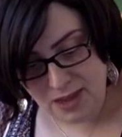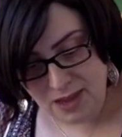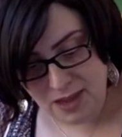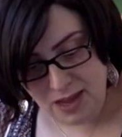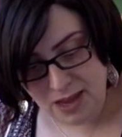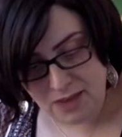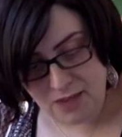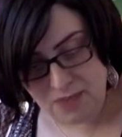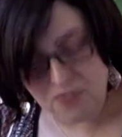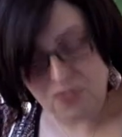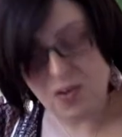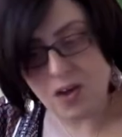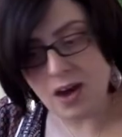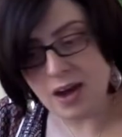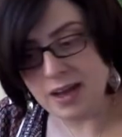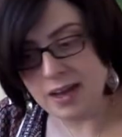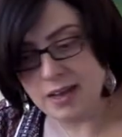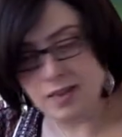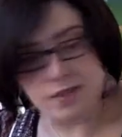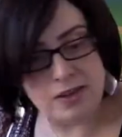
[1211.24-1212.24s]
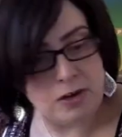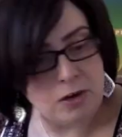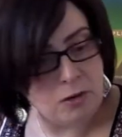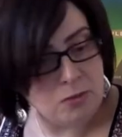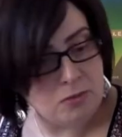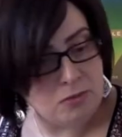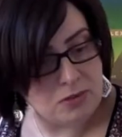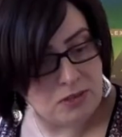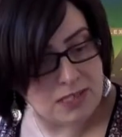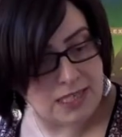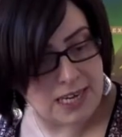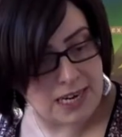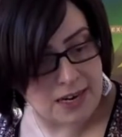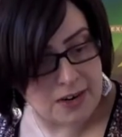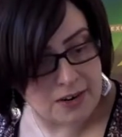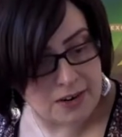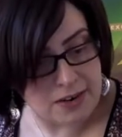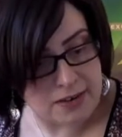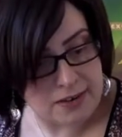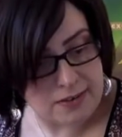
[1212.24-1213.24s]
And fire in the normal
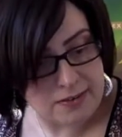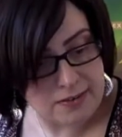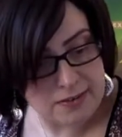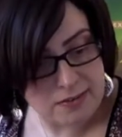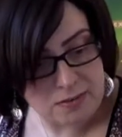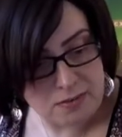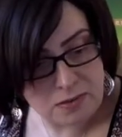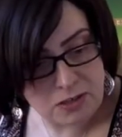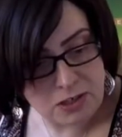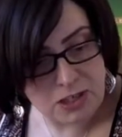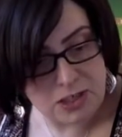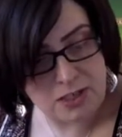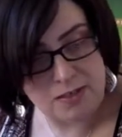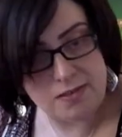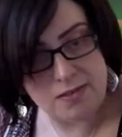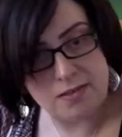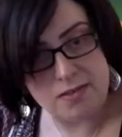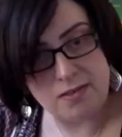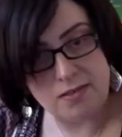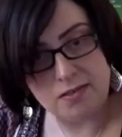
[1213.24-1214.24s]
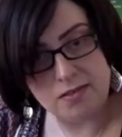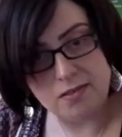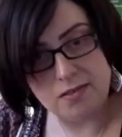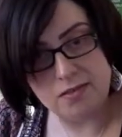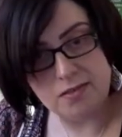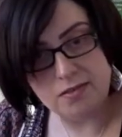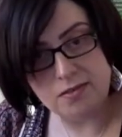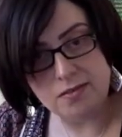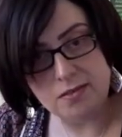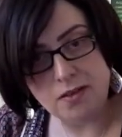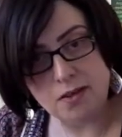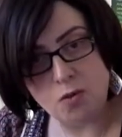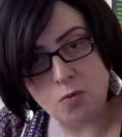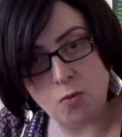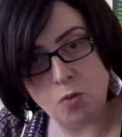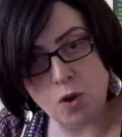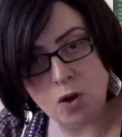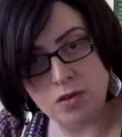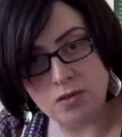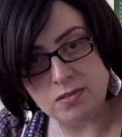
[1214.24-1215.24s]
tarot, which is
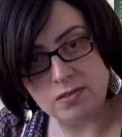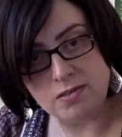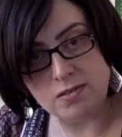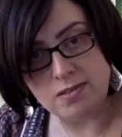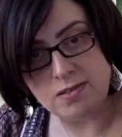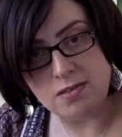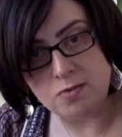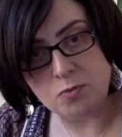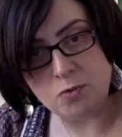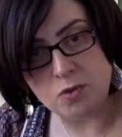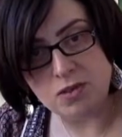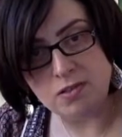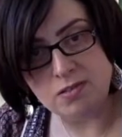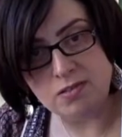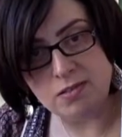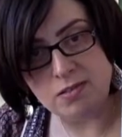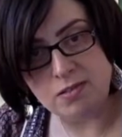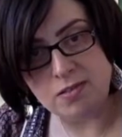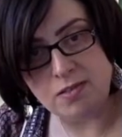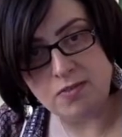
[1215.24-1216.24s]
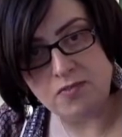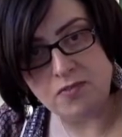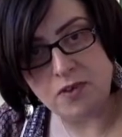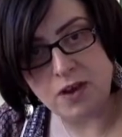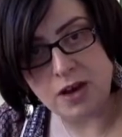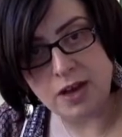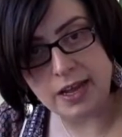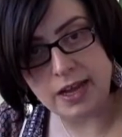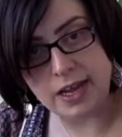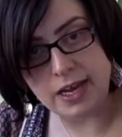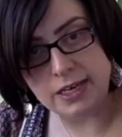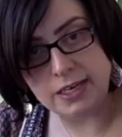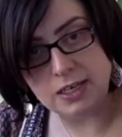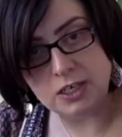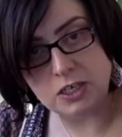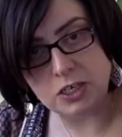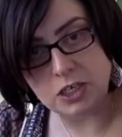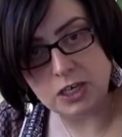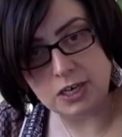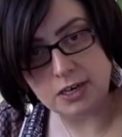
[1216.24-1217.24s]
wands. Wands is a fire
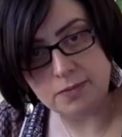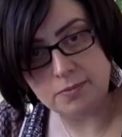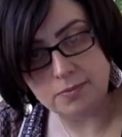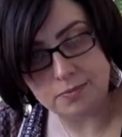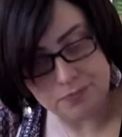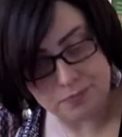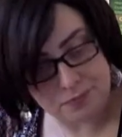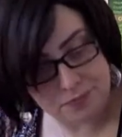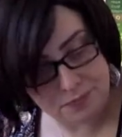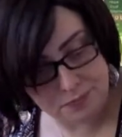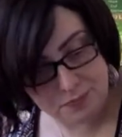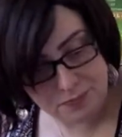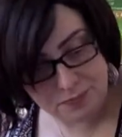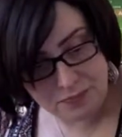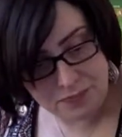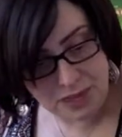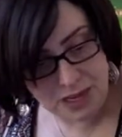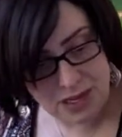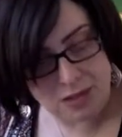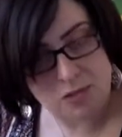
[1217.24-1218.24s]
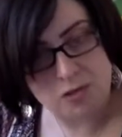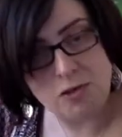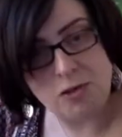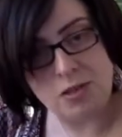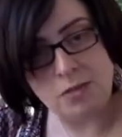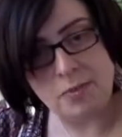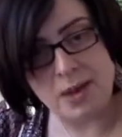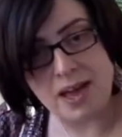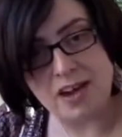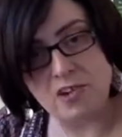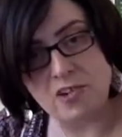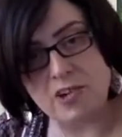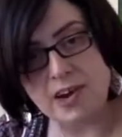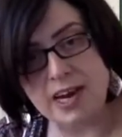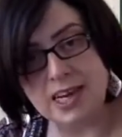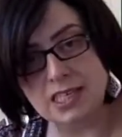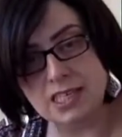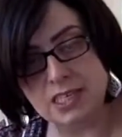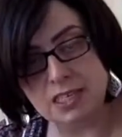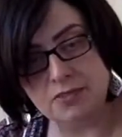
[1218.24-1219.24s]
energy. It's all about
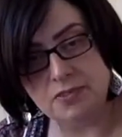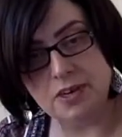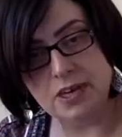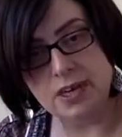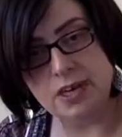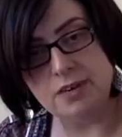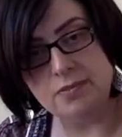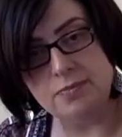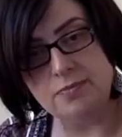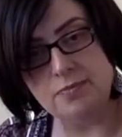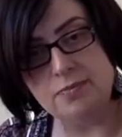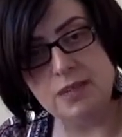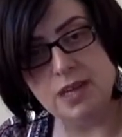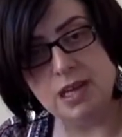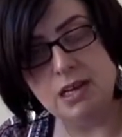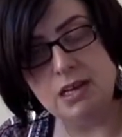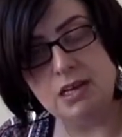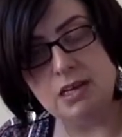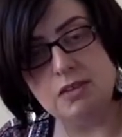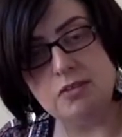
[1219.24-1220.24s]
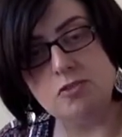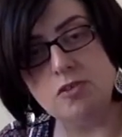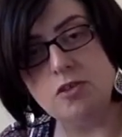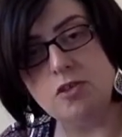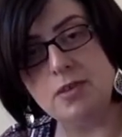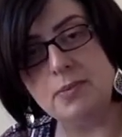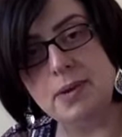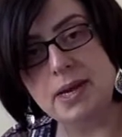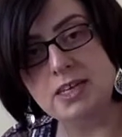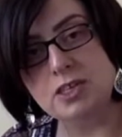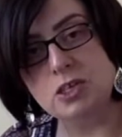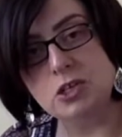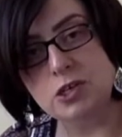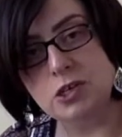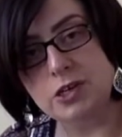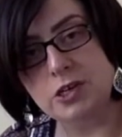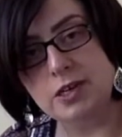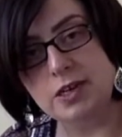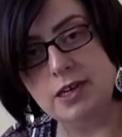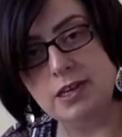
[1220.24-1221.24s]
creativity. It's all about
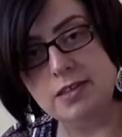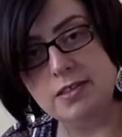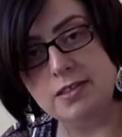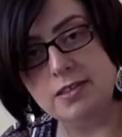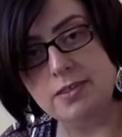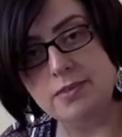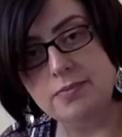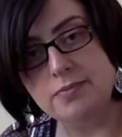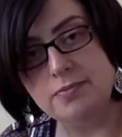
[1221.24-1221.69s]
journeys.